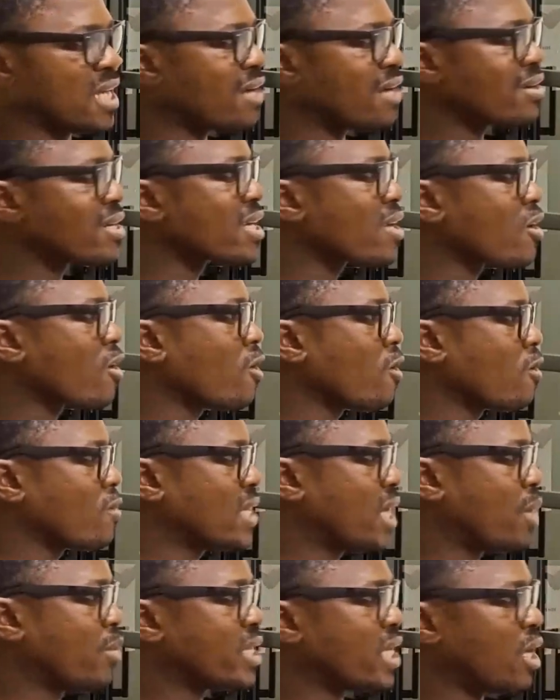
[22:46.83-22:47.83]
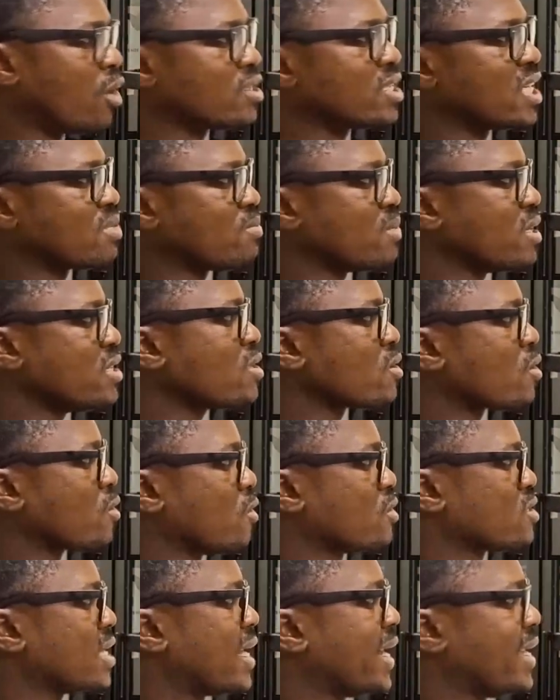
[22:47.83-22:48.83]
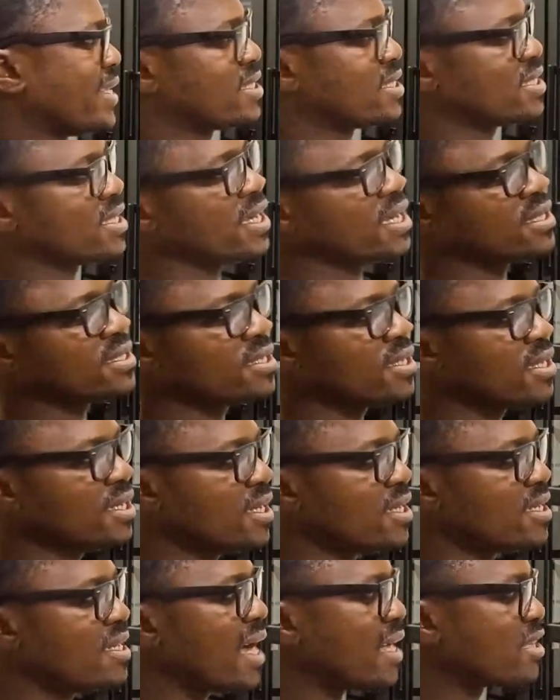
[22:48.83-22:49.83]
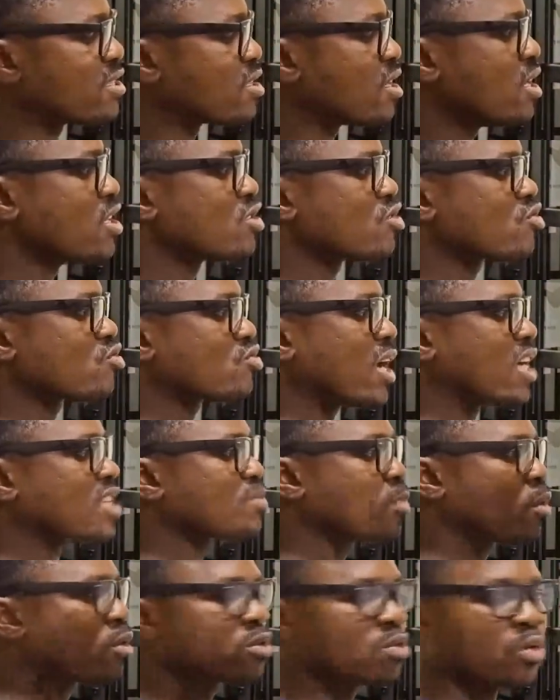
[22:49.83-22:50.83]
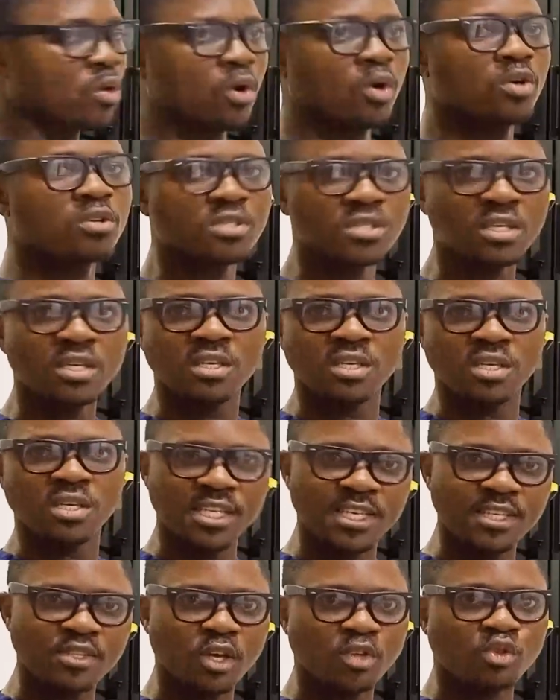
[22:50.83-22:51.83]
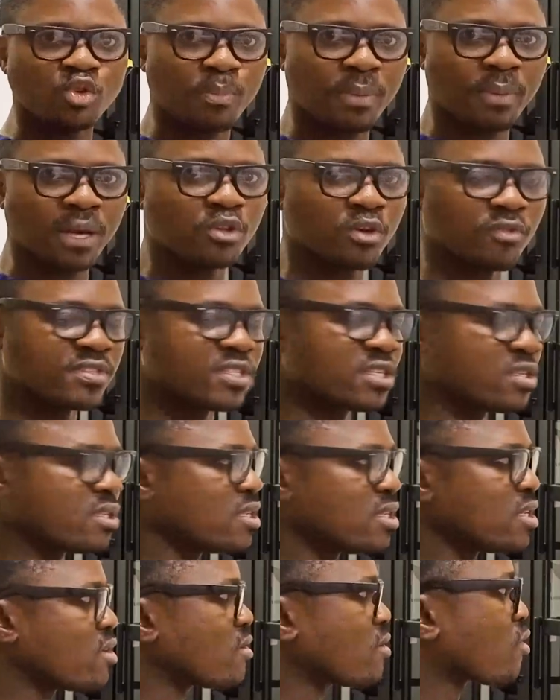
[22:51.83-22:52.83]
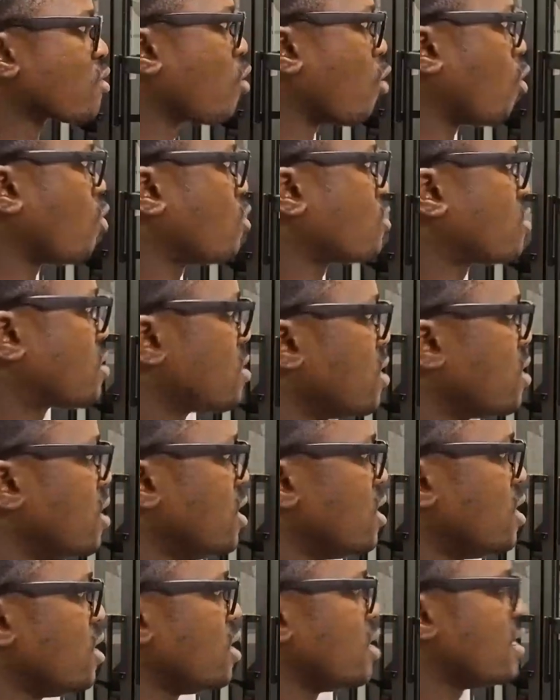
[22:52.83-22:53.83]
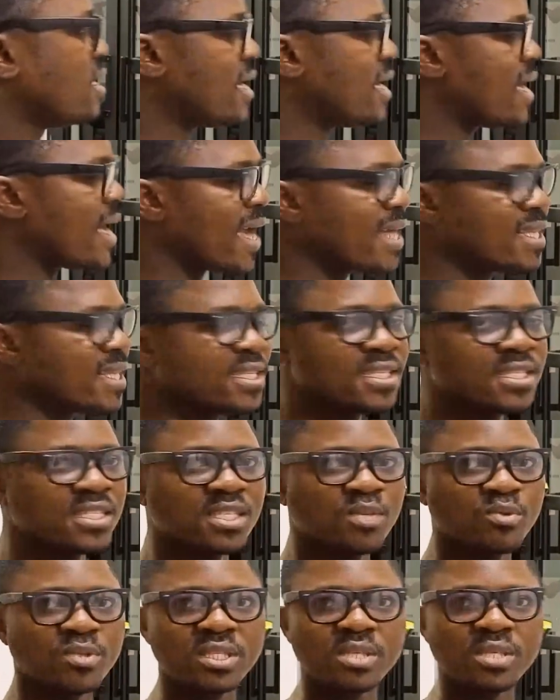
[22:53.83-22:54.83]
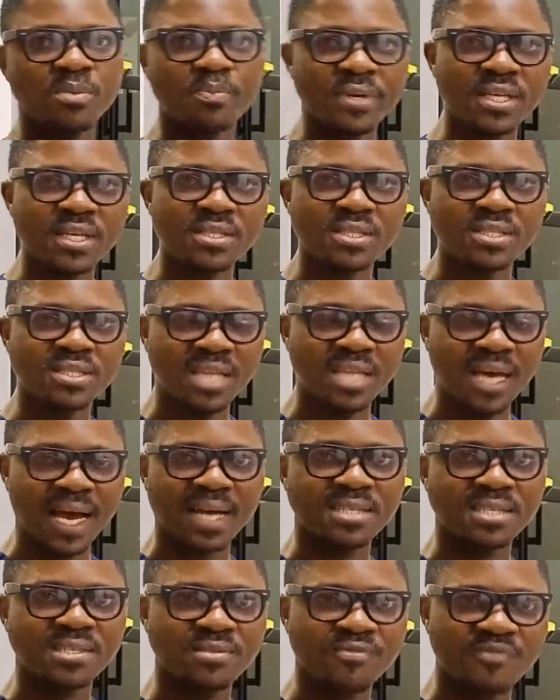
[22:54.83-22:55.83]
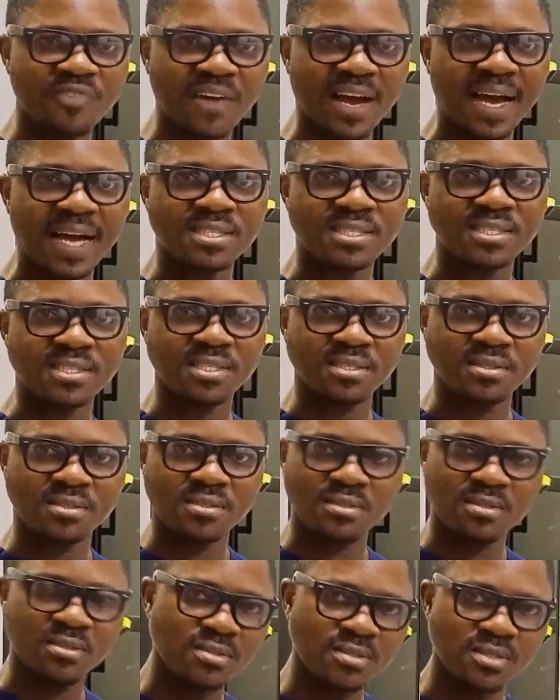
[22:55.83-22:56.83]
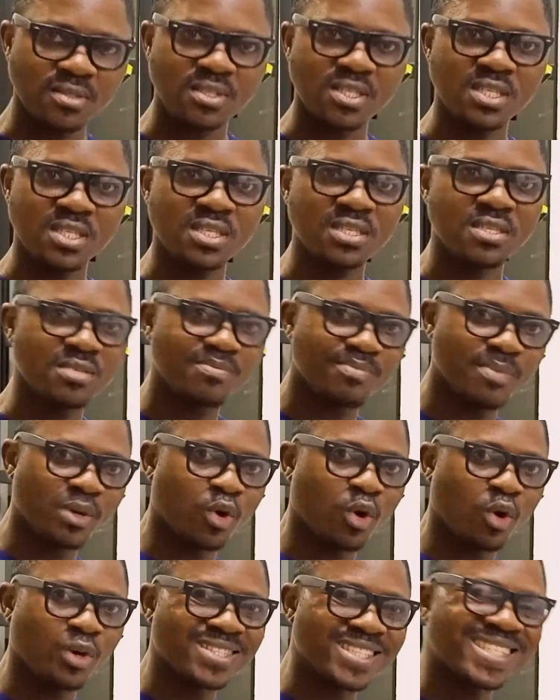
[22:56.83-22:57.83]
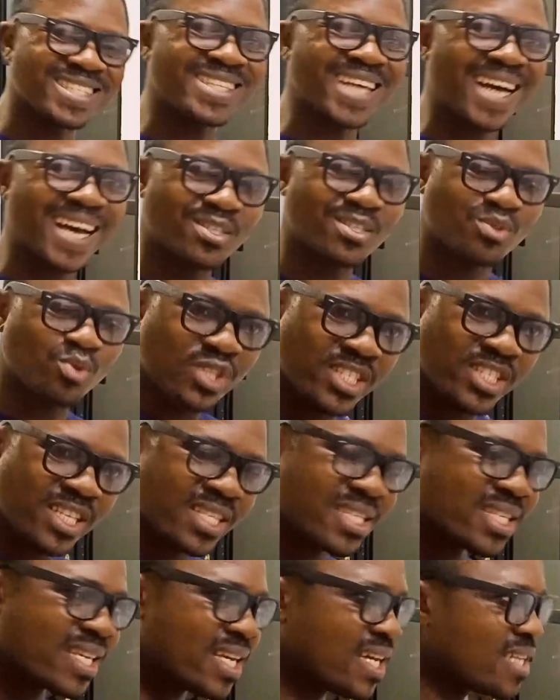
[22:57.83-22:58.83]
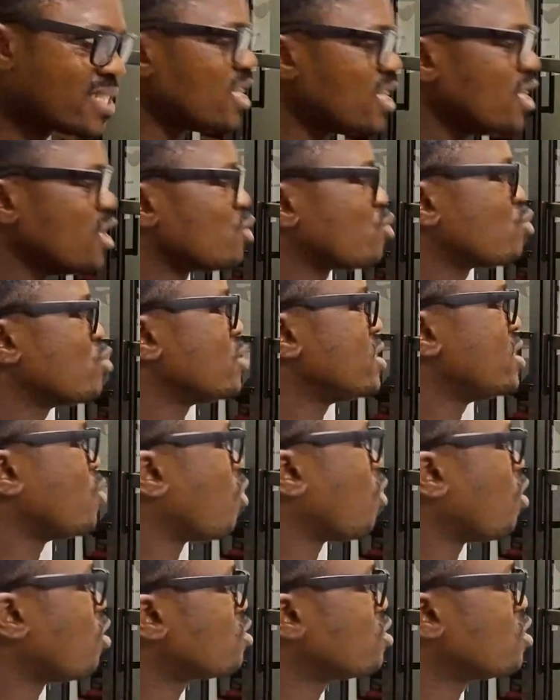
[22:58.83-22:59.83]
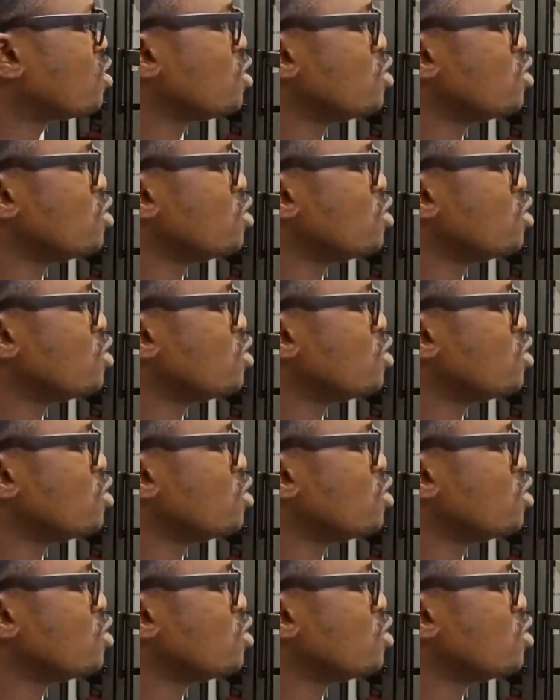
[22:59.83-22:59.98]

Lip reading: And recall that when I was explaining cost, I said that transport cost is also part of the cost. Any duty paid, tax, VAT, because it is associated to the what?